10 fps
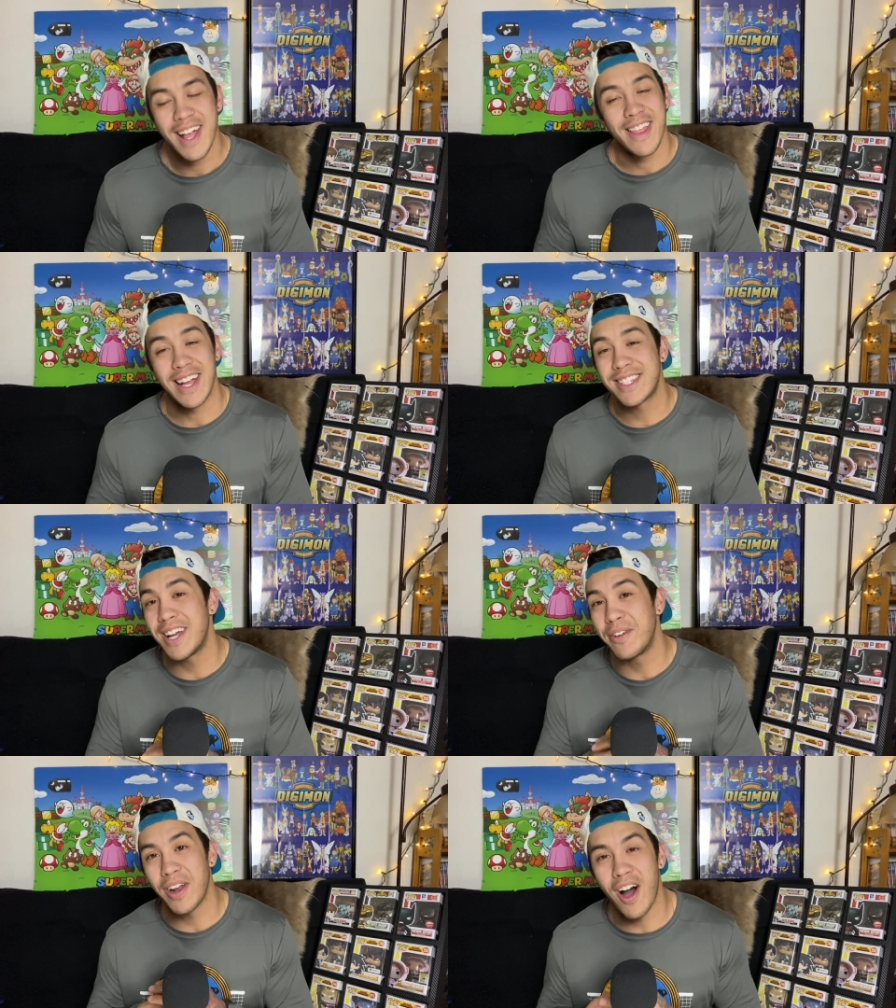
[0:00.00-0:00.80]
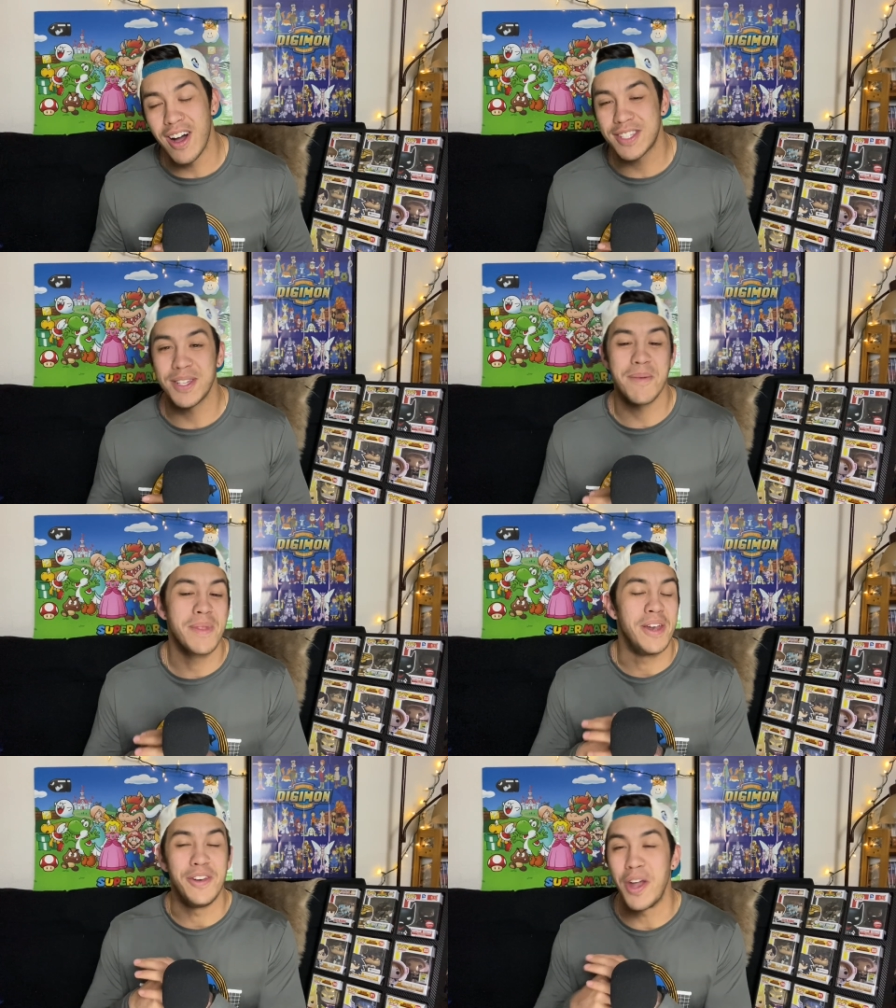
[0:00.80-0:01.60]
That sounded awesome.
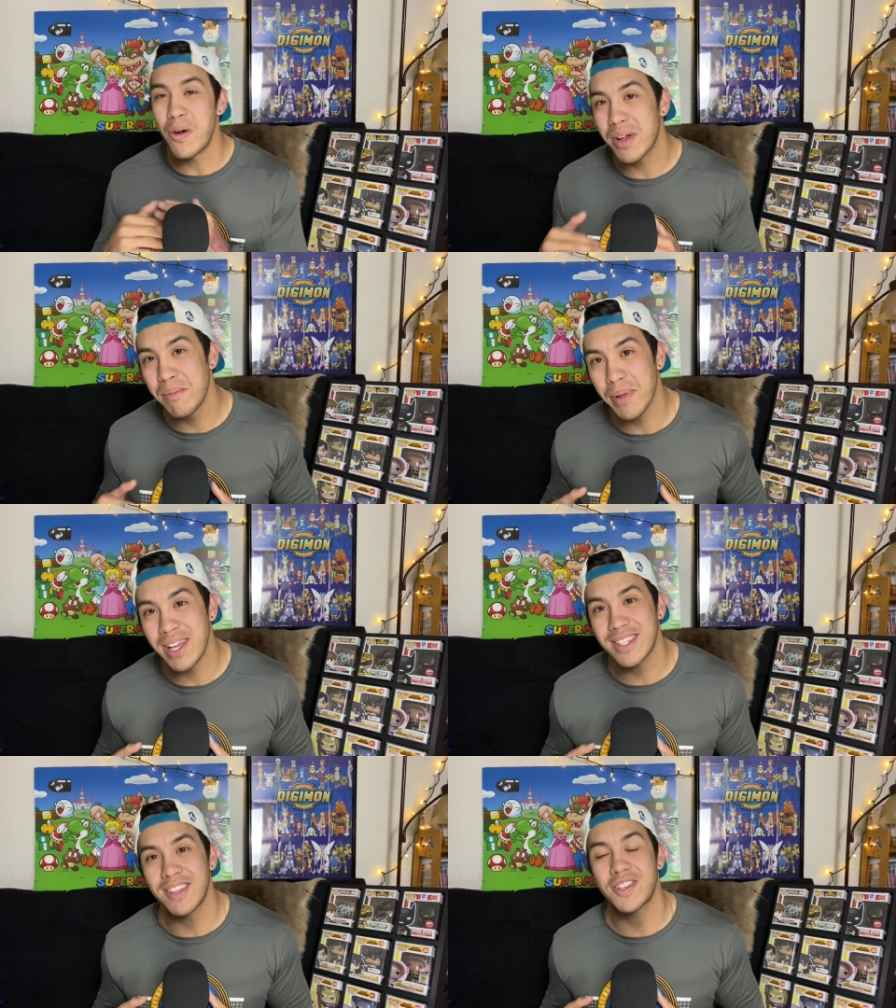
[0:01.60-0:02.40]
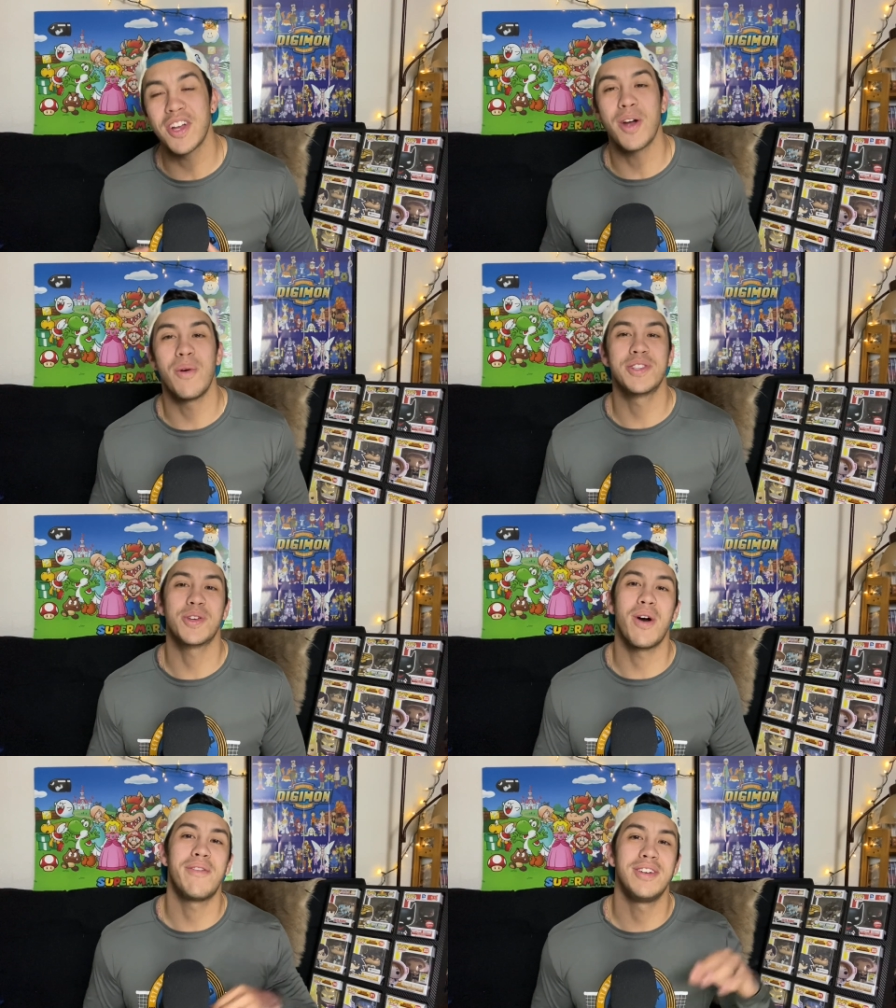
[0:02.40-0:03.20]
No complaints of this song
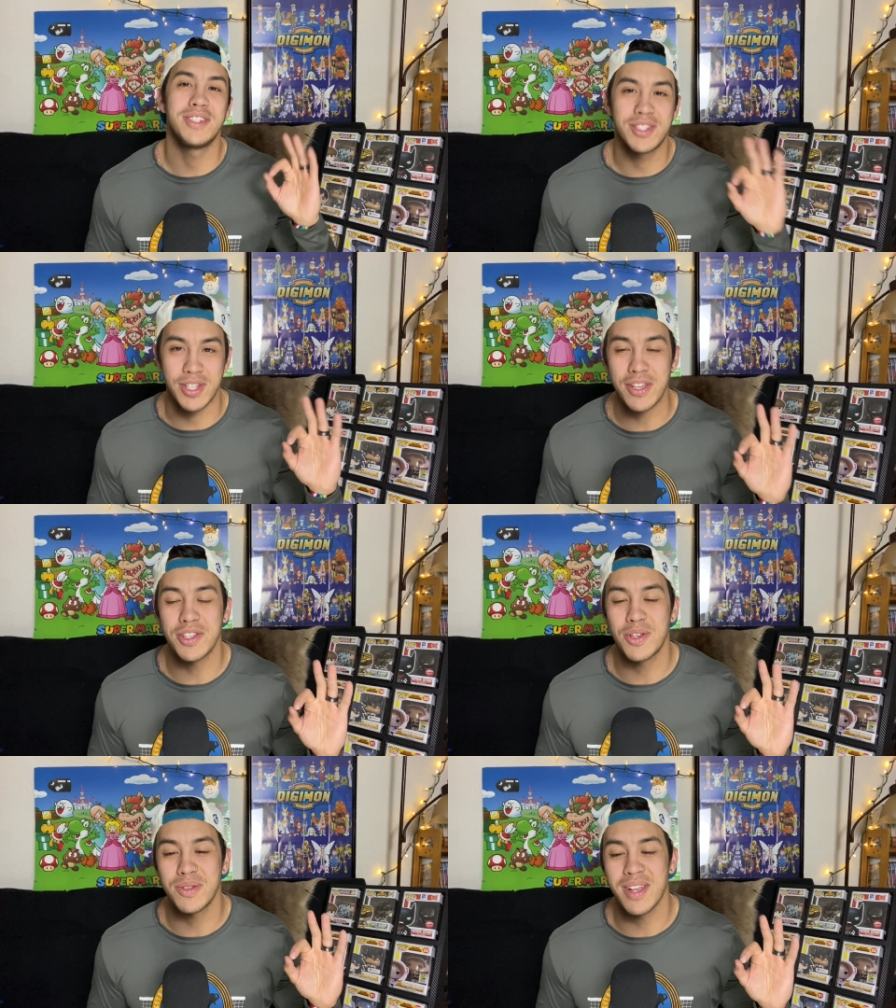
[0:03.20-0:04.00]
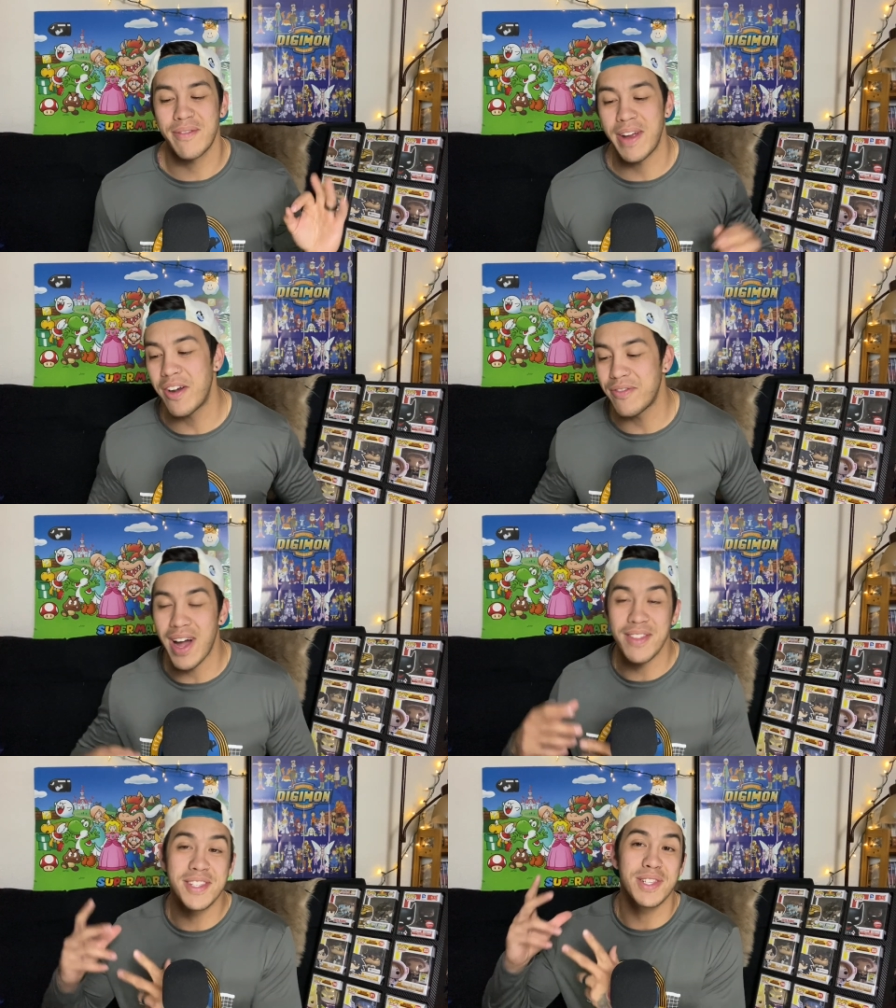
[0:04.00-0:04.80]
whatsoever. Does a two-step
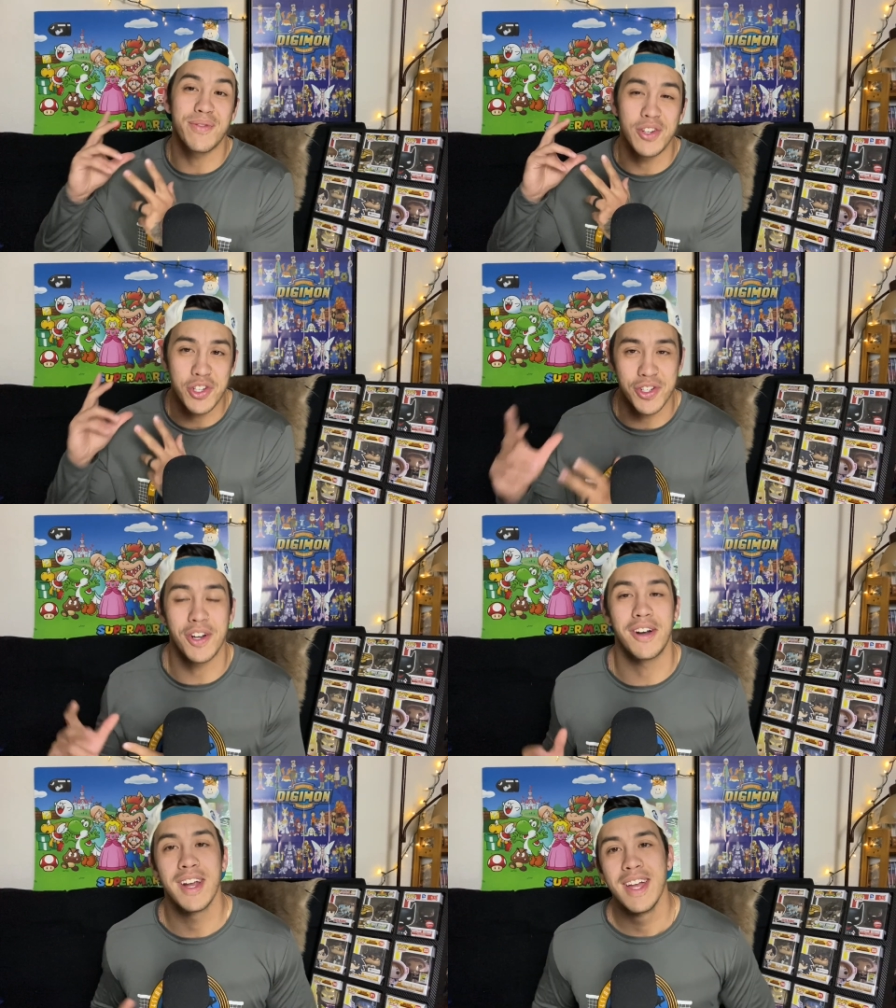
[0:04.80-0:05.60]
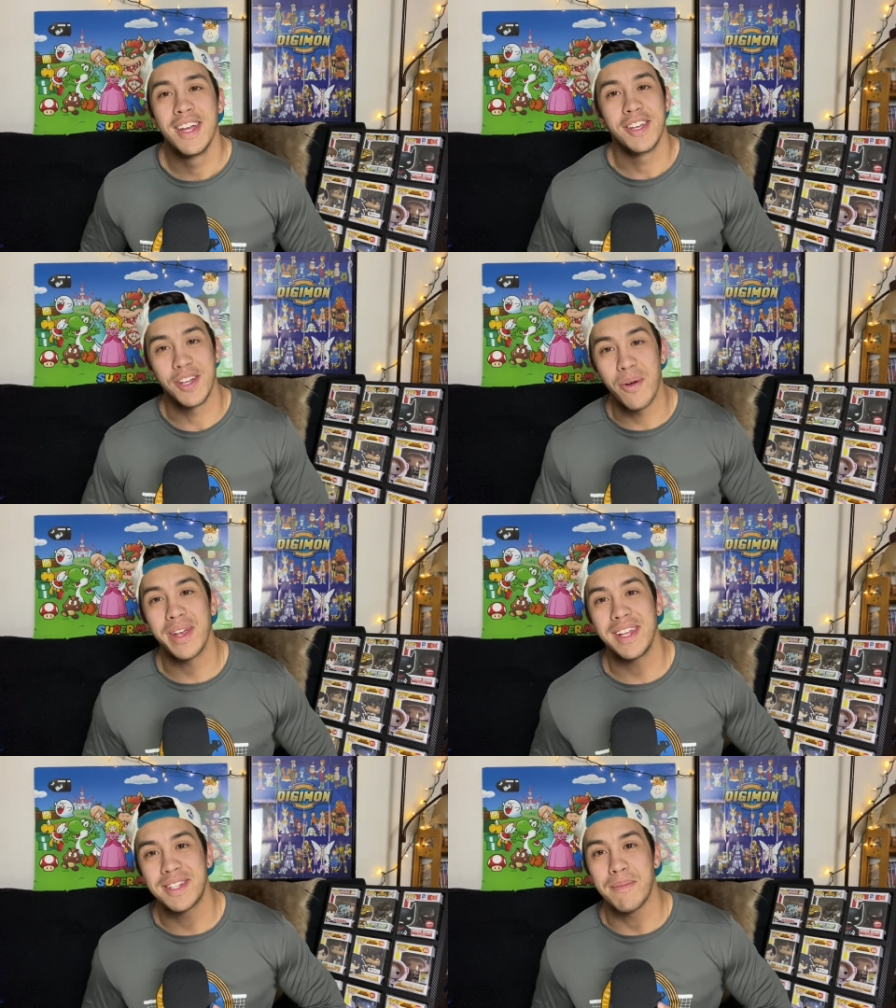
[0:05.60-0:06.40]
verify? This is for sure
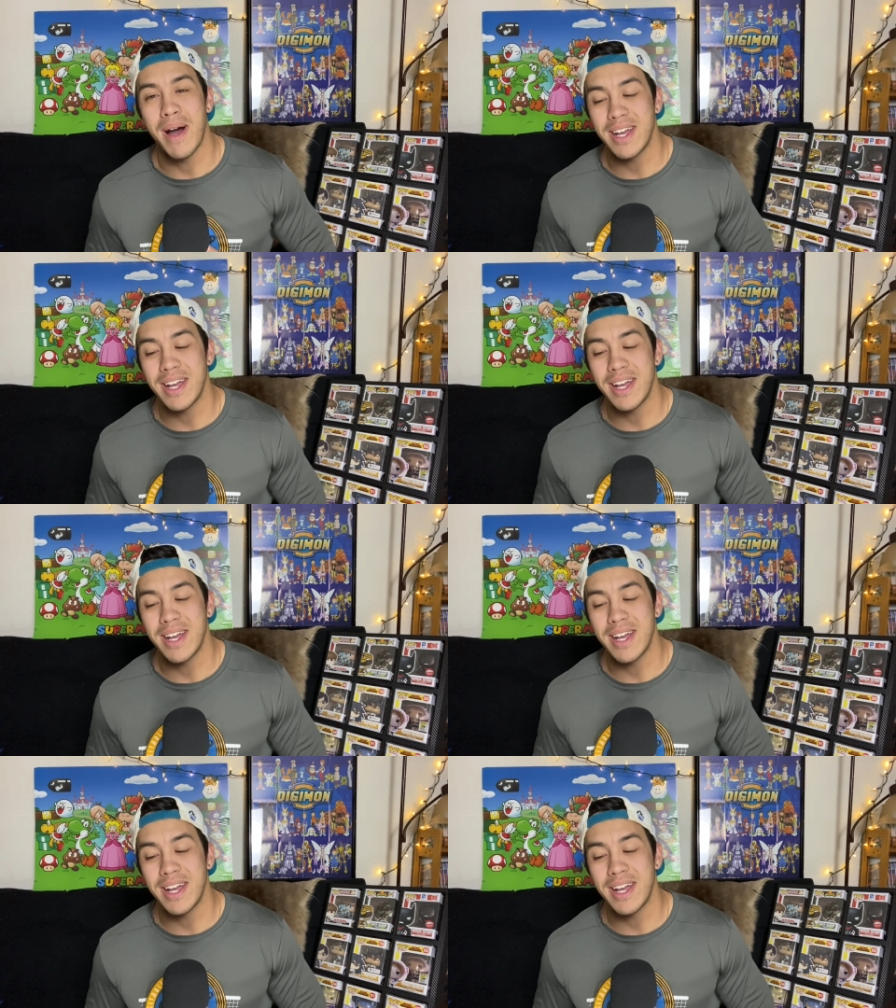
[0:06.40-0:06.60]
going into my